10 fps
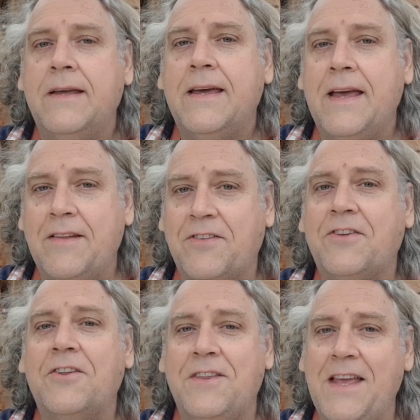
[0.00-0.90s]

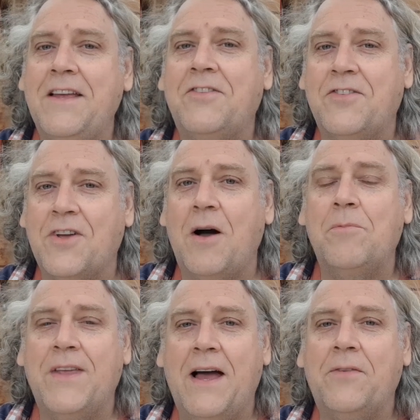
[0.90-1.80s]
It needs to
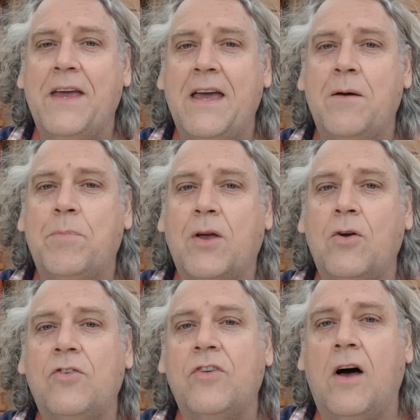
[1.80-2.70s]
come down here
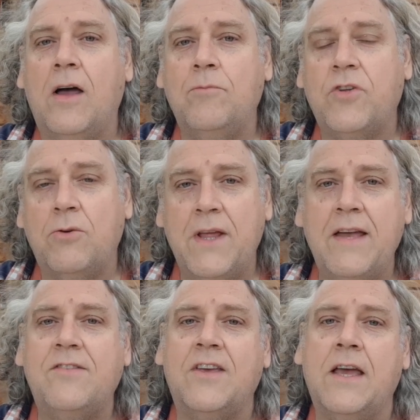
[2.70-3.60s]
because I'm
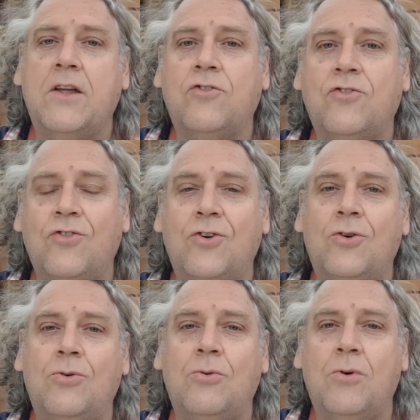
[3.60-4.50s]
donating it
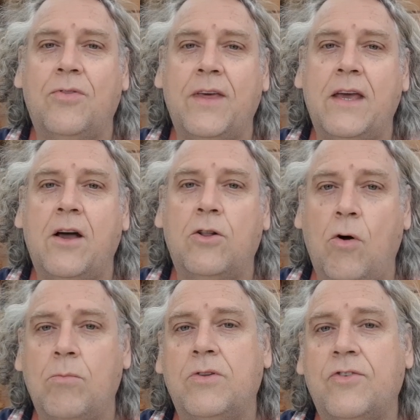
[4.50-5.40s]
to the
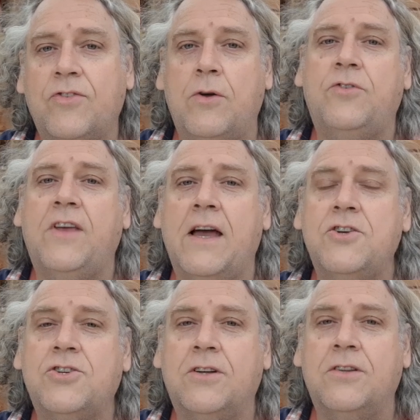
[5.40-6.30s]
Allotment
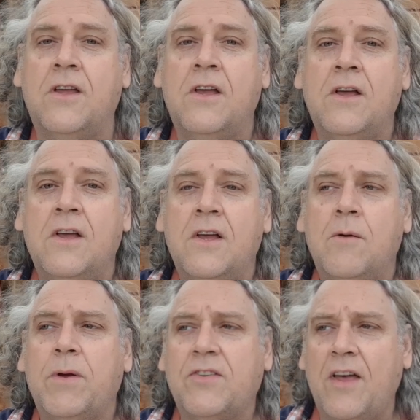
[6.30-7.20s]
Association
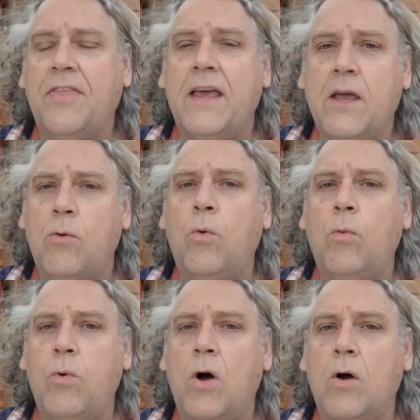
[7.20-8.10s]
because I think it will
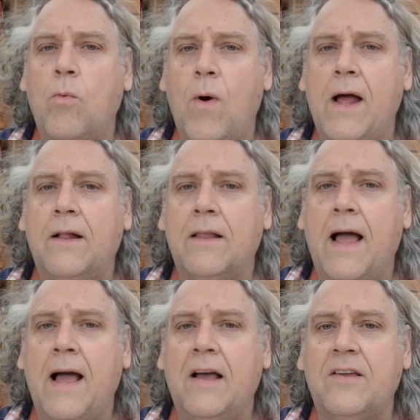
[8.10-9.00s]
work well
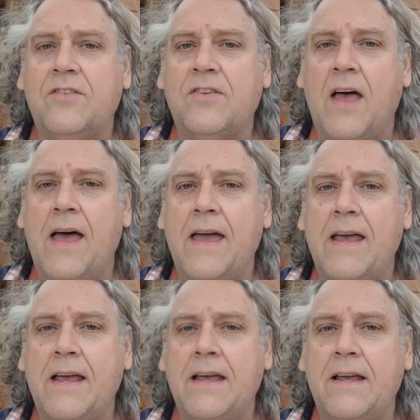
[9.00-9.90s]
as
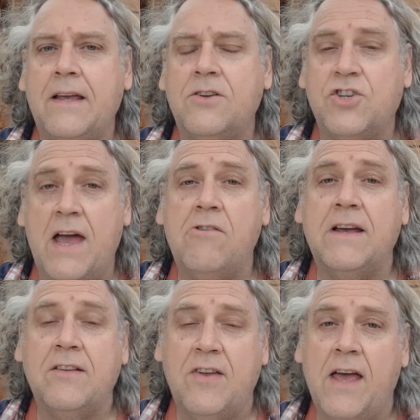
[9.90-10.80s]
a
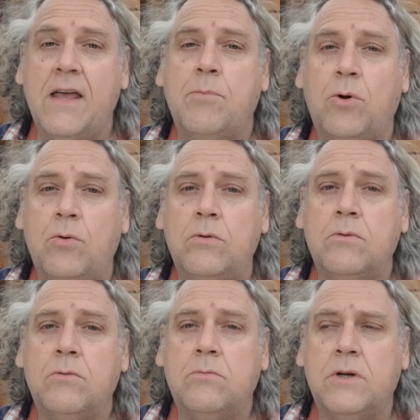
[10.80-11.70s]
sharing table.
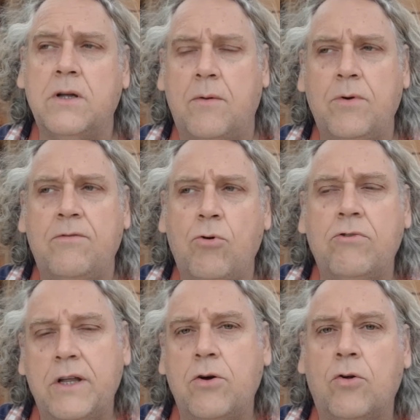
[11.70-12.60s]
We, have uh,
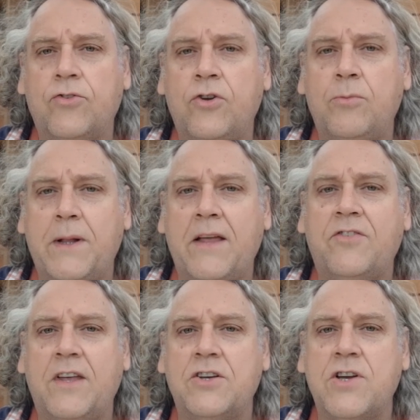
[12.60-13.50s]
already got two
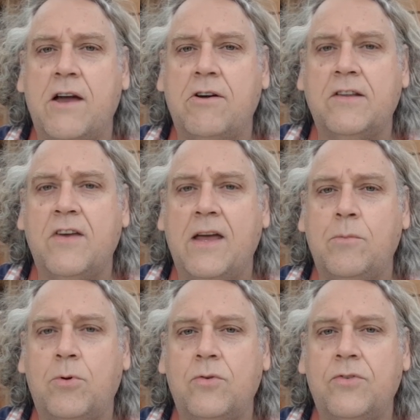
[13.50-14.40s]
plastic sharing
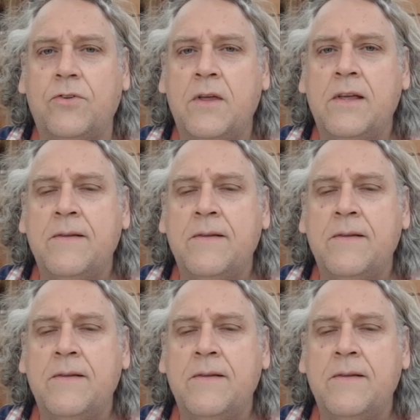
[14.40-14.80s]
tables,